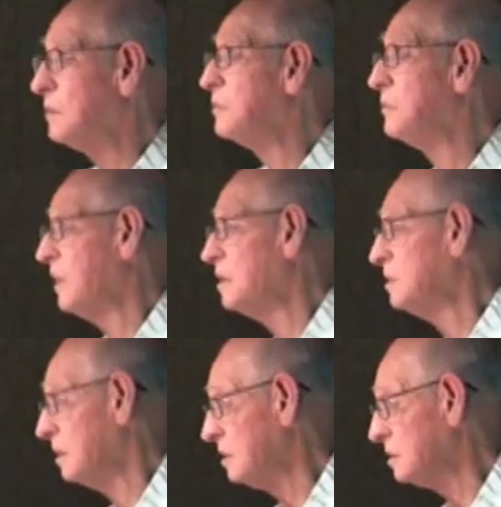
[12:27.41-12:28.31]

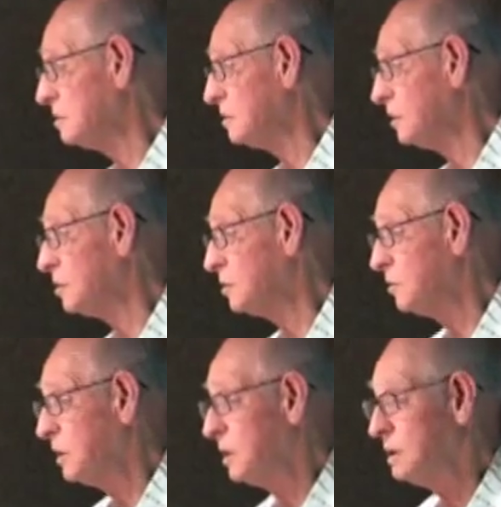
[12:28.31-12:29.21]
funding, so to
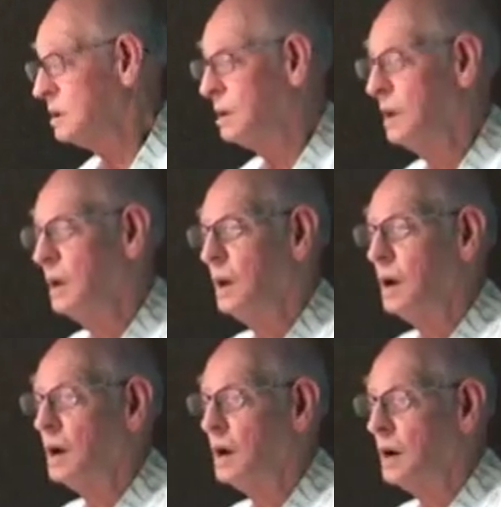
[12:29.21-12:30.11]
speak,
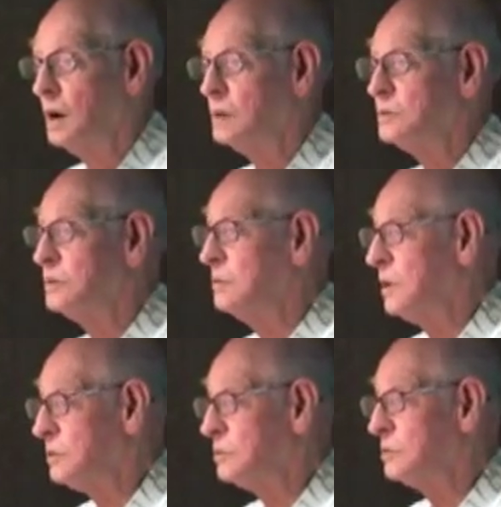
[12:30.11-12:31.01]
to
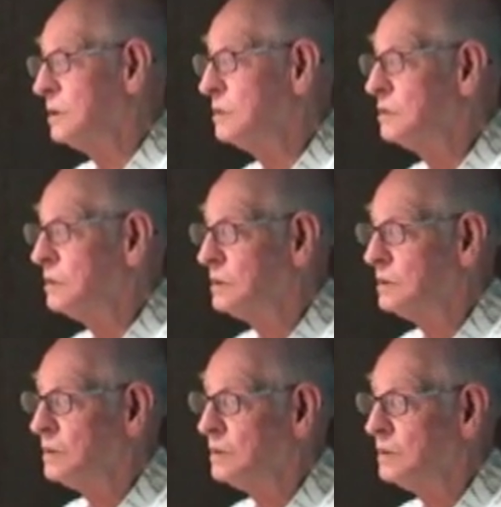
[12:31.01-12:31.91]
venture into
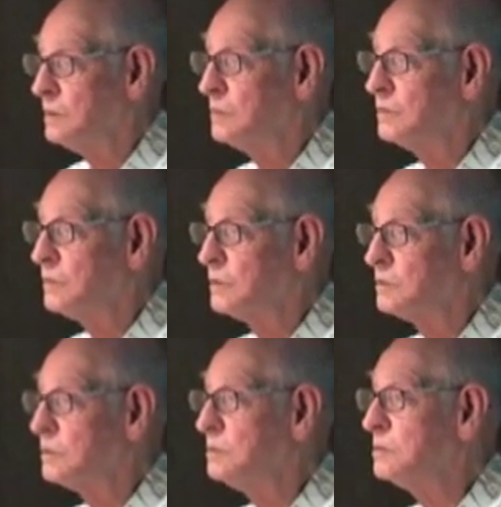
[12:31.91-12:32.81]
the
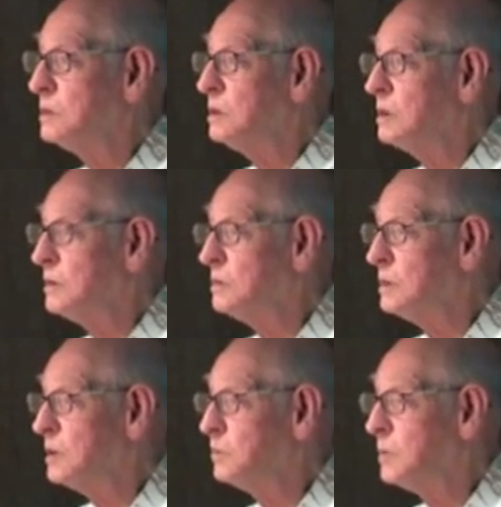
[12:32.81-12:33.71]
first Lutino
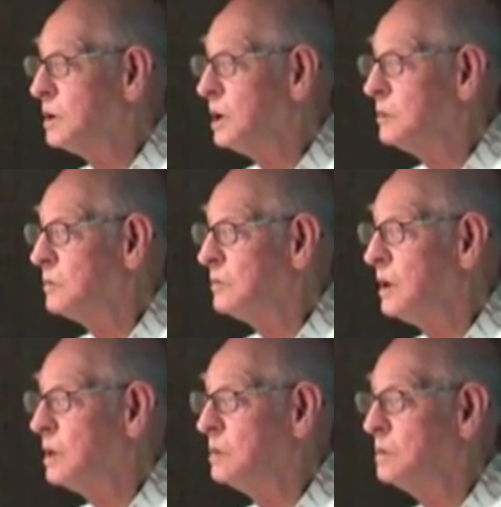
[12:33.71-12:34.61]
when it became
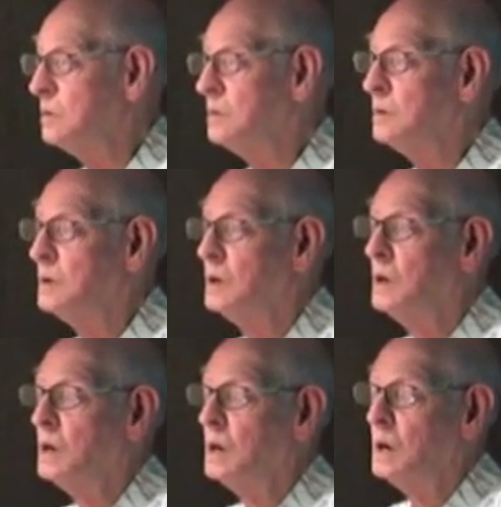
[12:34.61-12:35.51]
available.
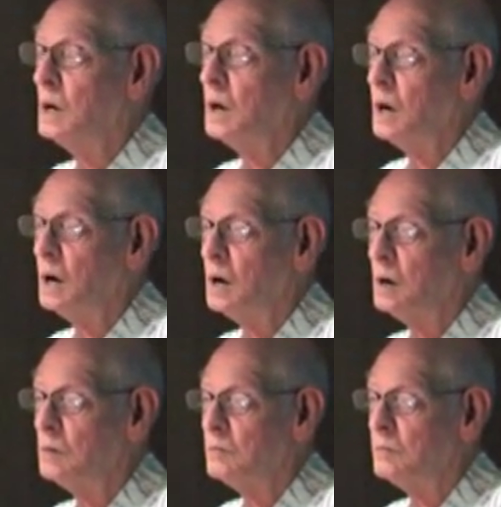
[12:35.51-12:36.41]

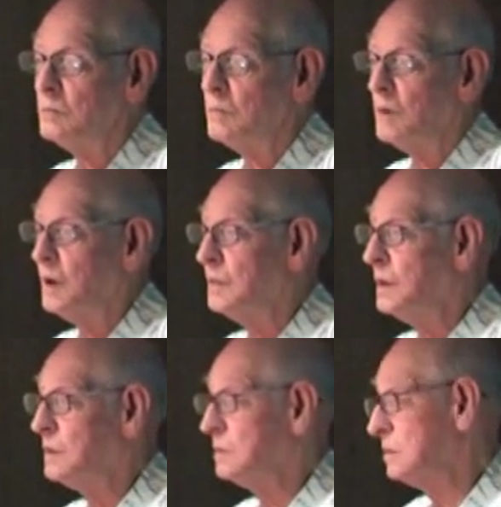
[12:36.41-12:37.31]
And
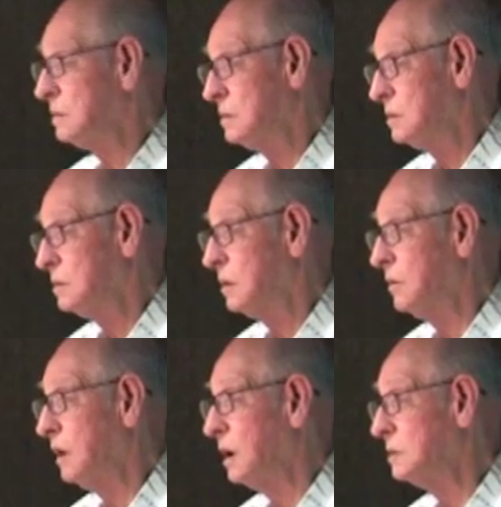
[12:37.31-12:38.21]
then
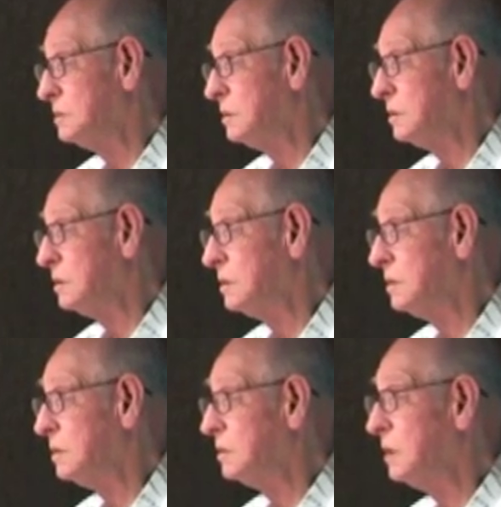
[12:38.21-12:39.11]
go on to
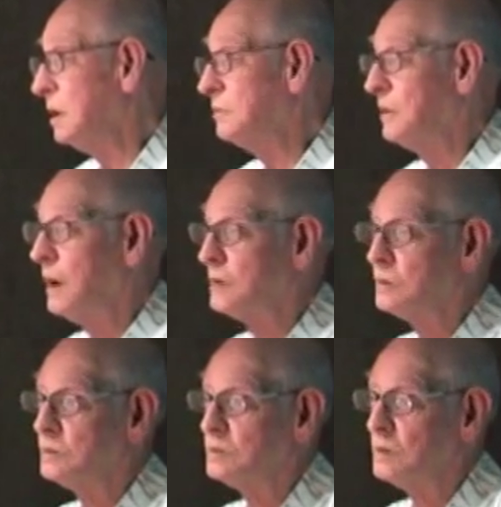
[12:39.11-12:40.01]
the gray
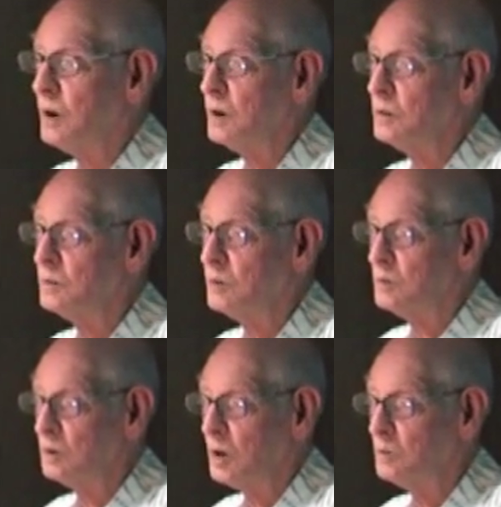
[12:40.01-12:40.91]
factor stock that we
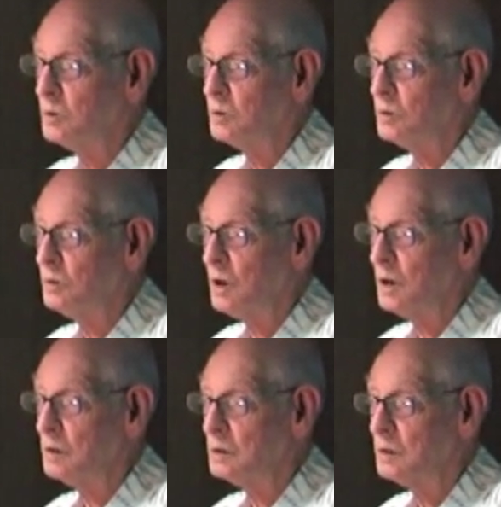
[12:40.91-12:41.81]
were able to
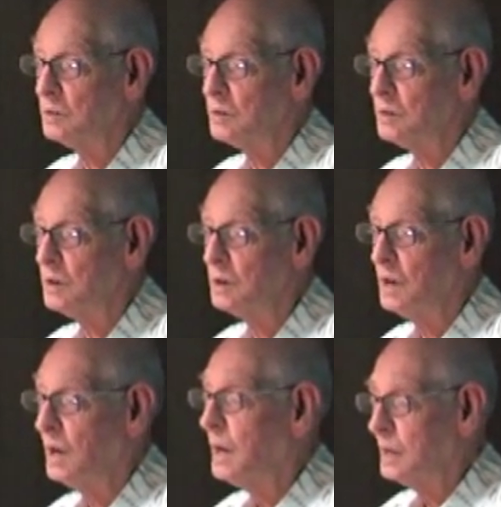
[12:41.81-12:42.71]
acquire and everything.
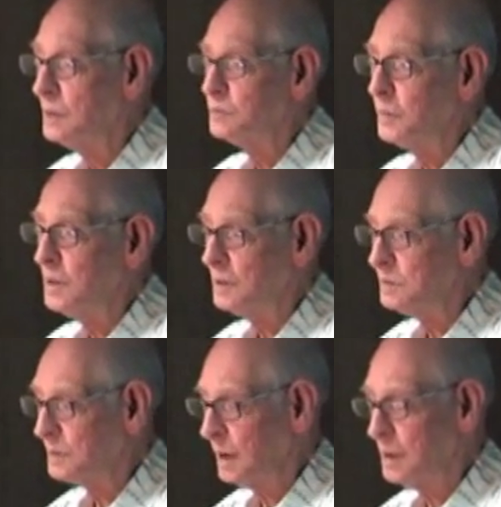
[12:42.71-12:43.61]
And it's been
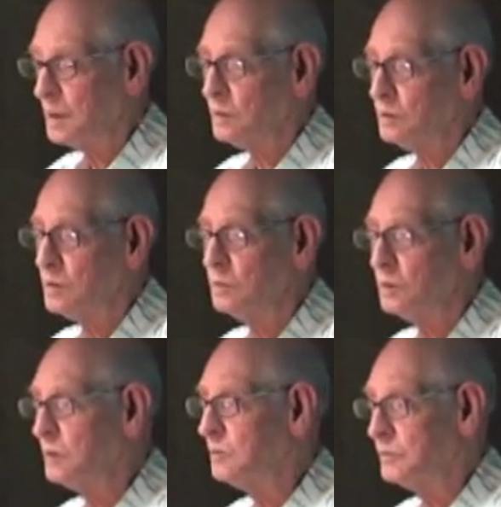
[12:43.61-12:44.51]
exciting.
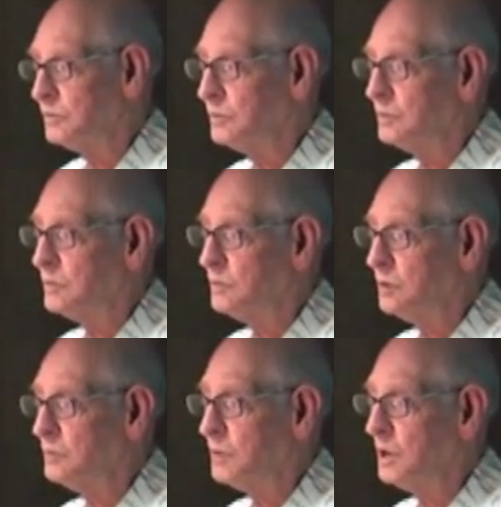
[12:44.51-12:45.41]

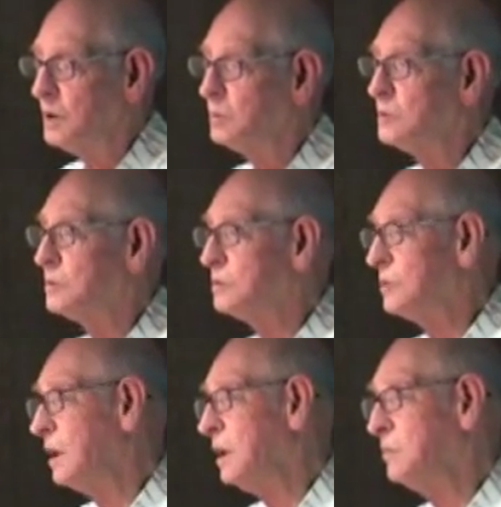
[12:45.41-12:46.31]
We've been able to
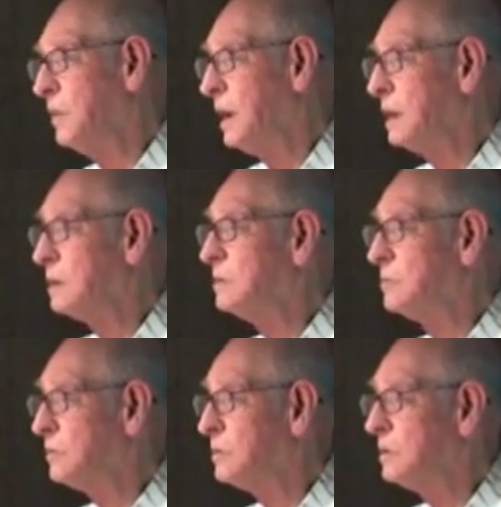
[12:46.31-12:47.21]
trade back and
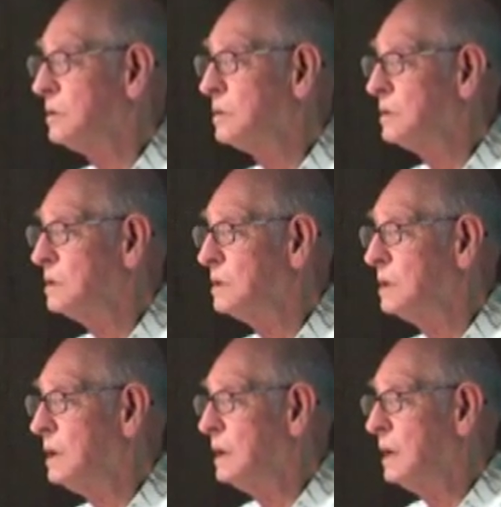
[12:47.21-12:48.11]
forth, and
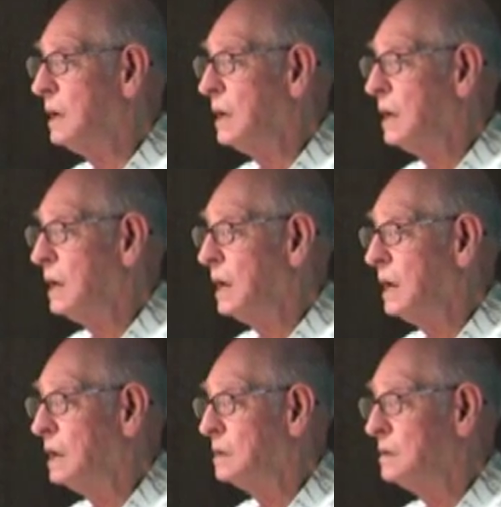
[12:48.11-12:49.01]

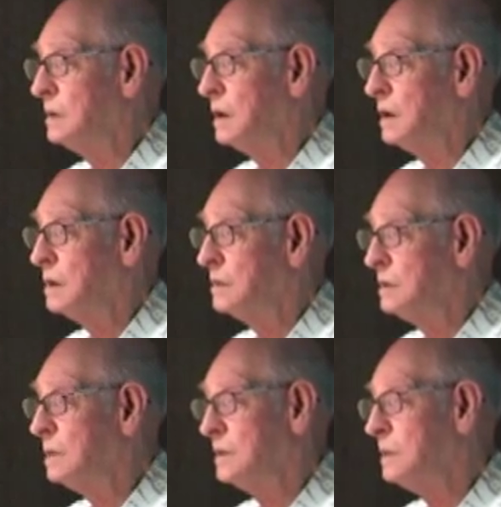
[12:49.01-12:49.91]

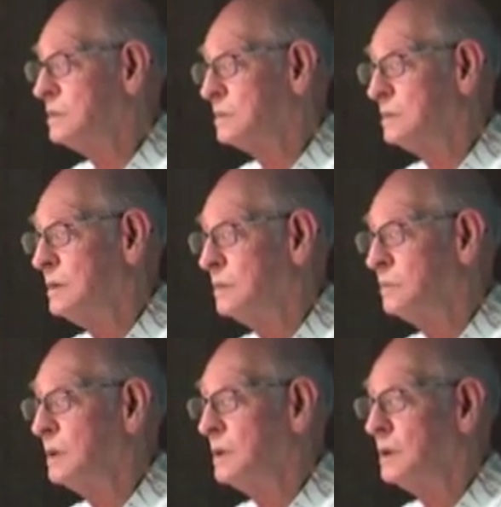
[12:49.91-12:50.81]
it's
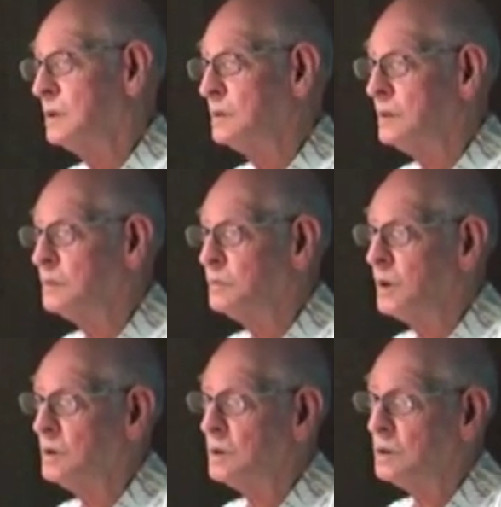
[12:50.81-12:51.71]

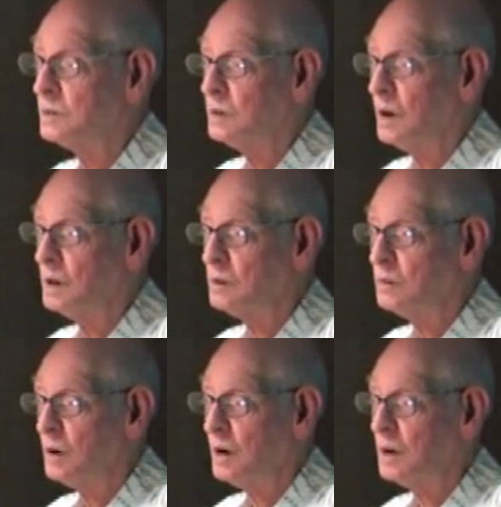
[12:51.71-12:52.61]
been an exciting
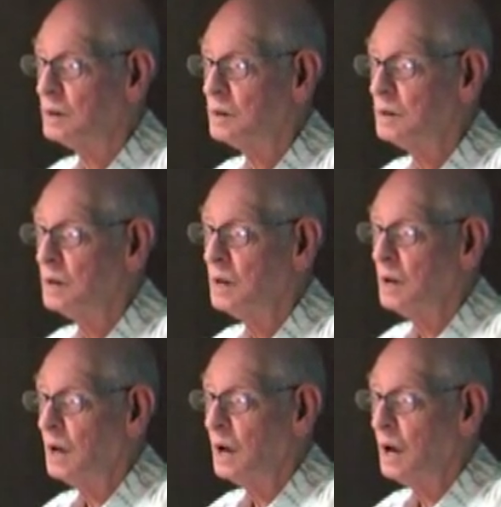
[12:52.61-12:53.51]
ride.
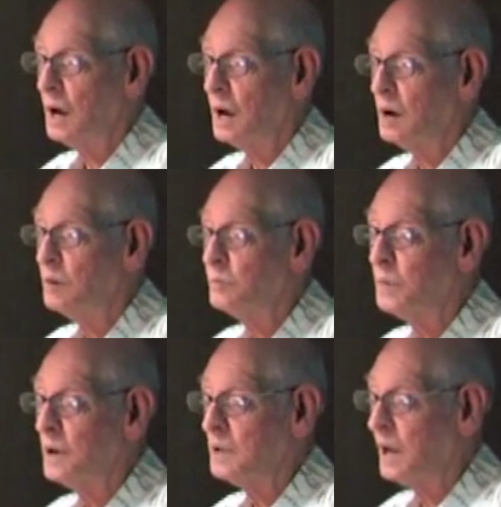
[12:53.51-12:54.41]

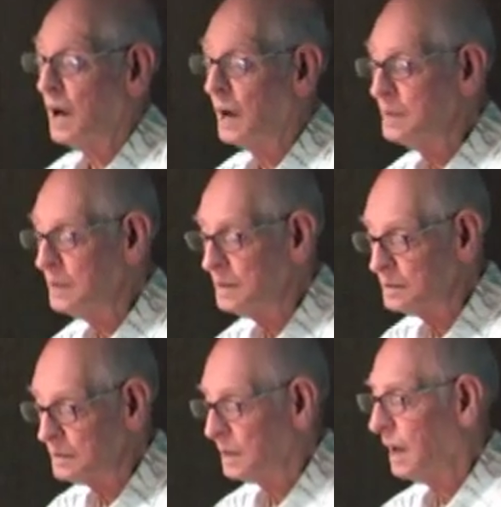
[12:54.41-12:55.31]
But I
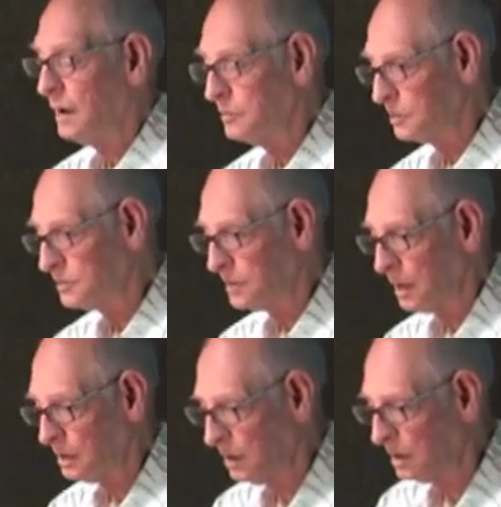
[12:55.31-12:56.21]
need, after
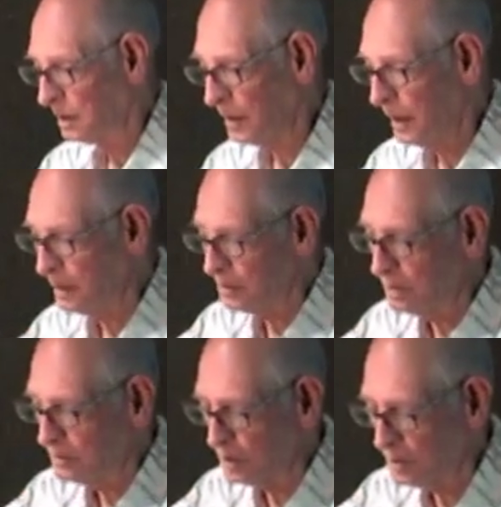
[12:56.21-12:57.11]
saying all of that and
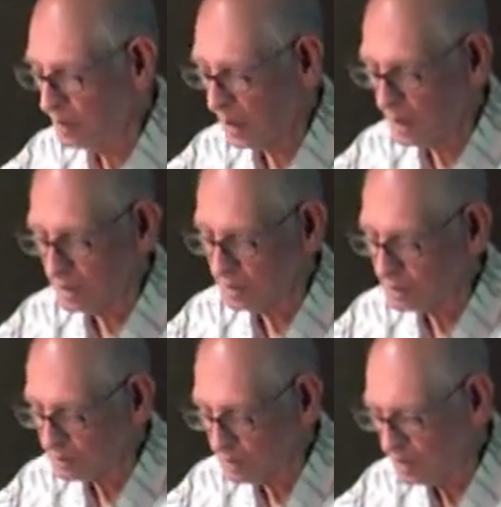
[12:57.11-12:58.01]
giving you that
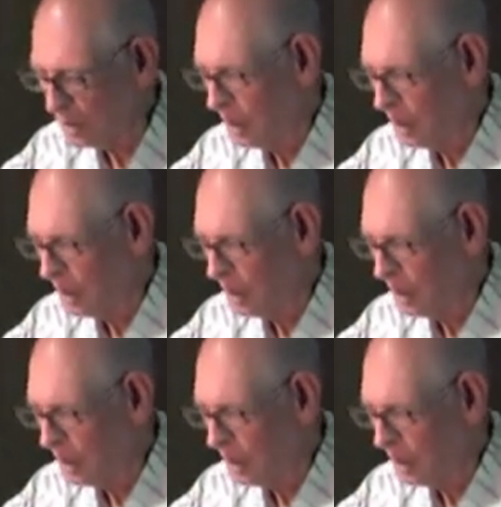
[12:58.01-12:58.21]
history,